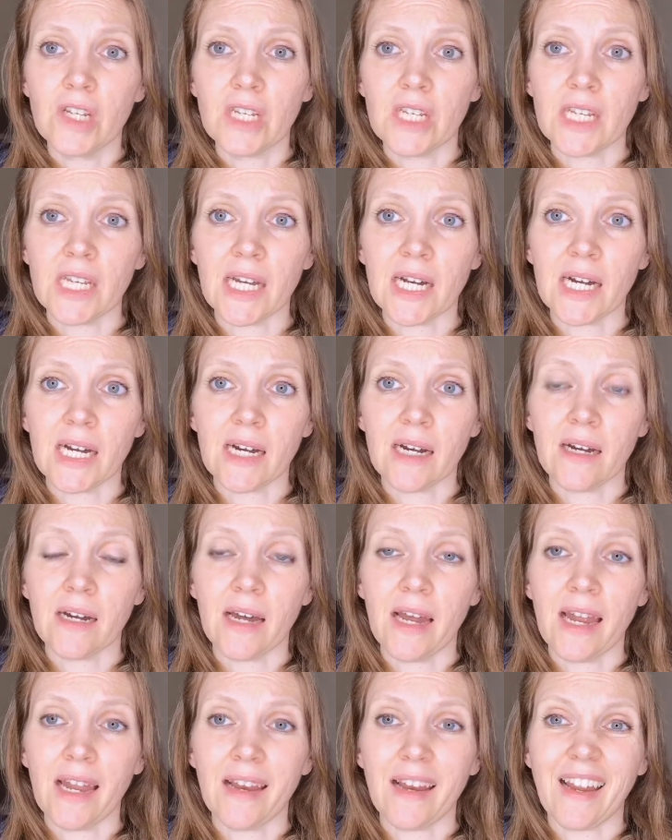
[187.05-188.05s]
Yeah,
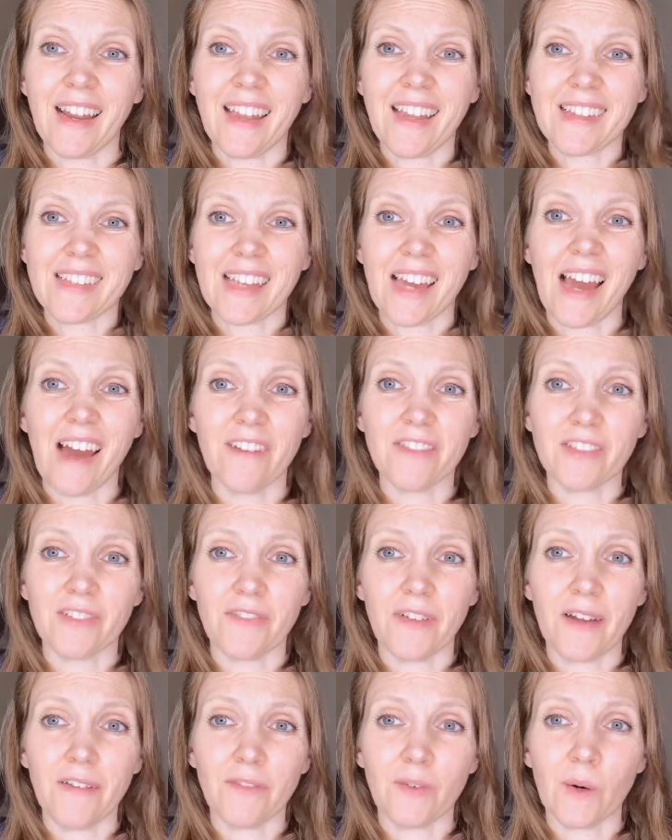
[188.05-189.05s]
I, I guess I have to
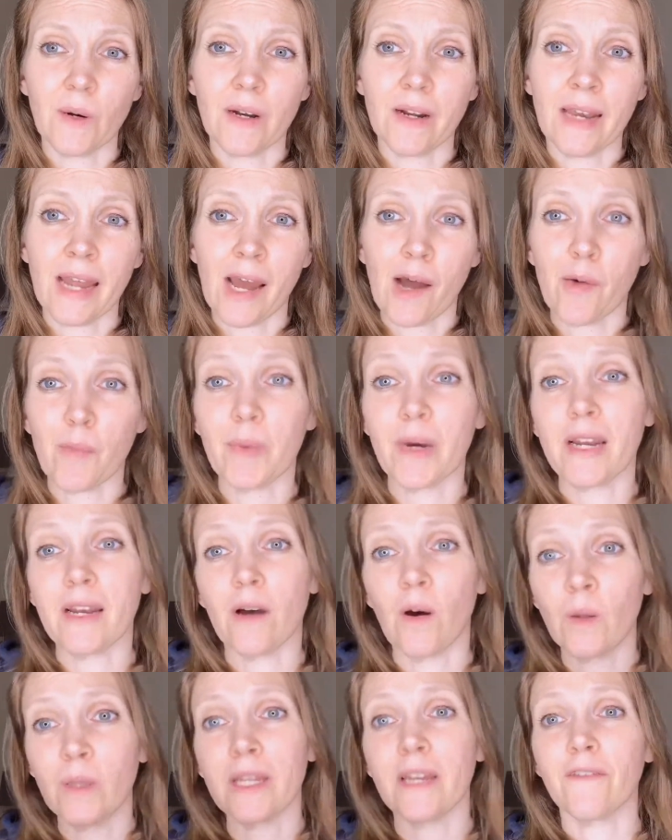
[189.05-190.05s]
fight for her now, but
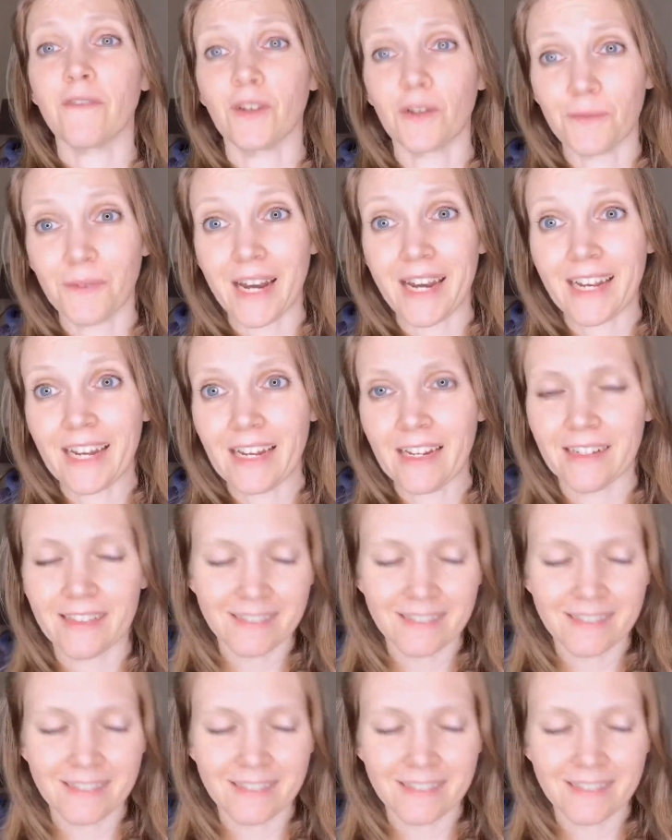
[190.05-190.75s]
only if you're ready,